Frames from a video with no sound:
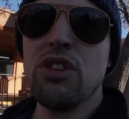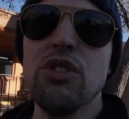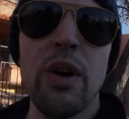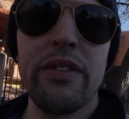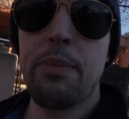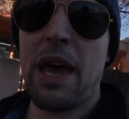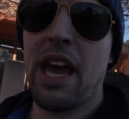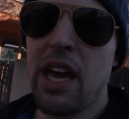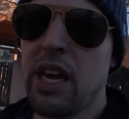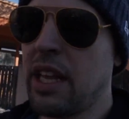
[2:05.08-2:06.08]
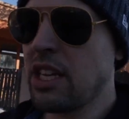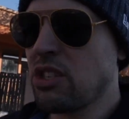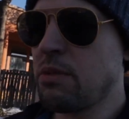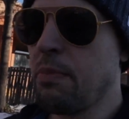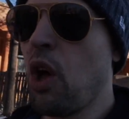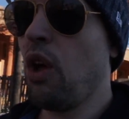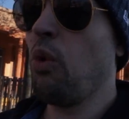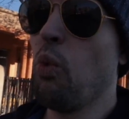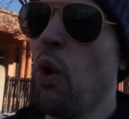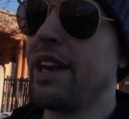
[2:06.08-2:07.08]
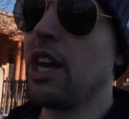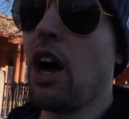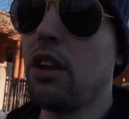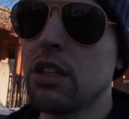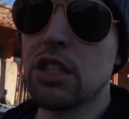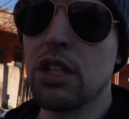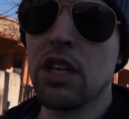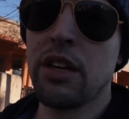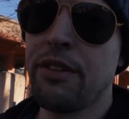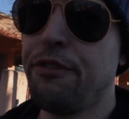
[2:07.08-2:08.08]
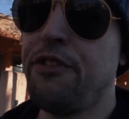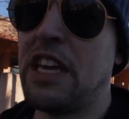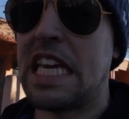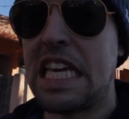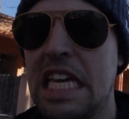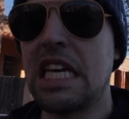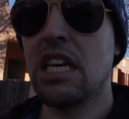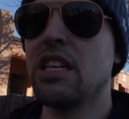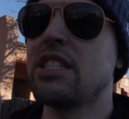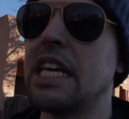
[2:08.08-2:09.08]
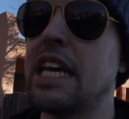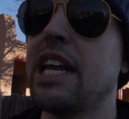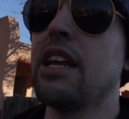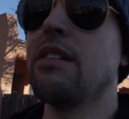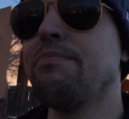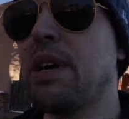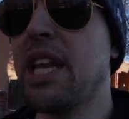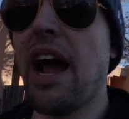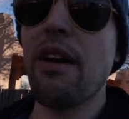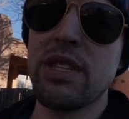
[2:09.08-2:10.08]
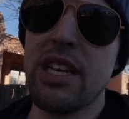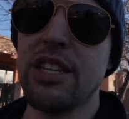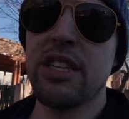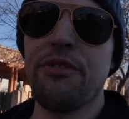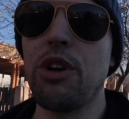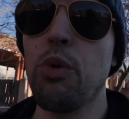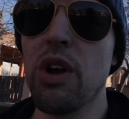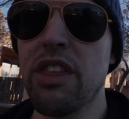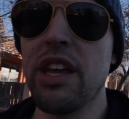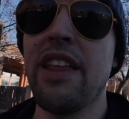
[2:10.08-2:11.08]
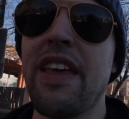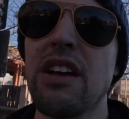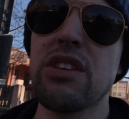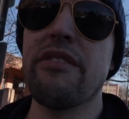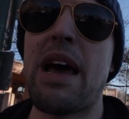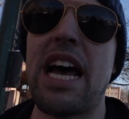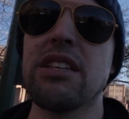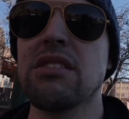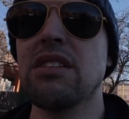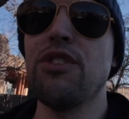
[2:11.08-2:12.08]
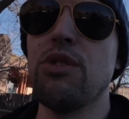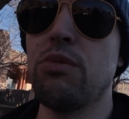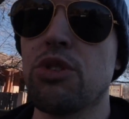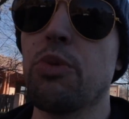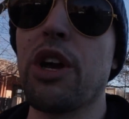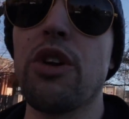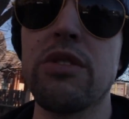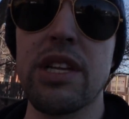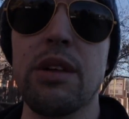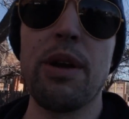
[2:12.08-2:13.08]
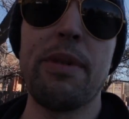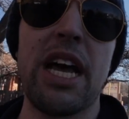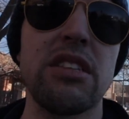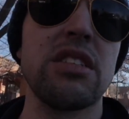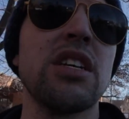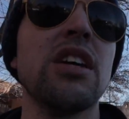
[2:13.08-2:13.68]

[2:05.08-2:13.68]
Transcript: you do have to pay like a small $1 fee to get in, but I would say it's definitely worth it. And they also have Mass if you just want to go to celebrate Mass.